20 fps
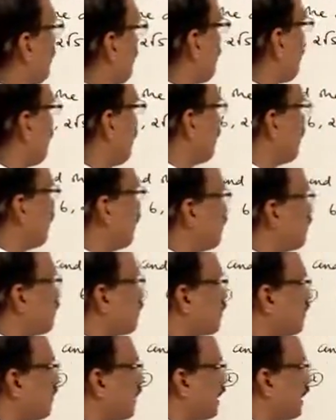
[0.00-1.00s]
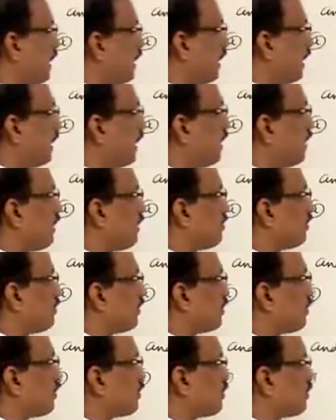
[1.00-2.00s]
So a equal to
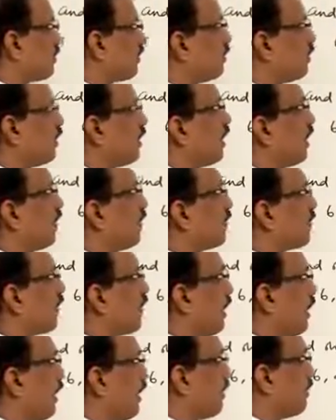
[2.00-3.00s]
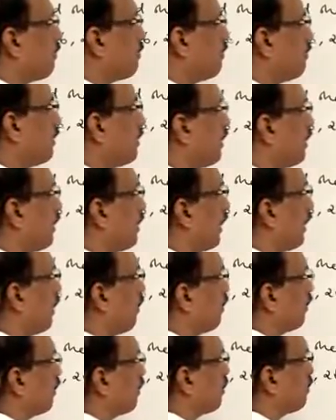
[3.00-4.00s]
3 and b equal
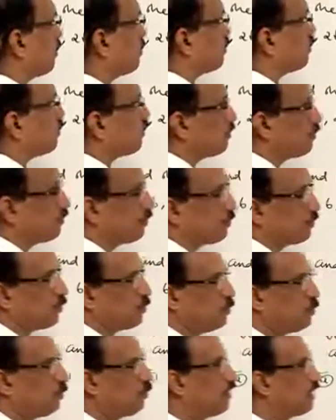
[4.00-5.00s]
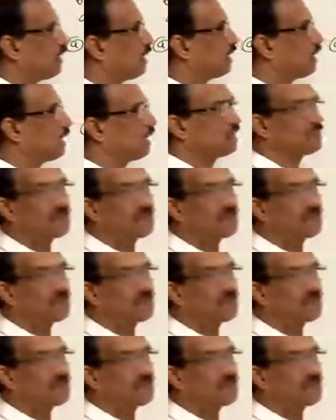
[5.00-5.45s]
to 2, we get it.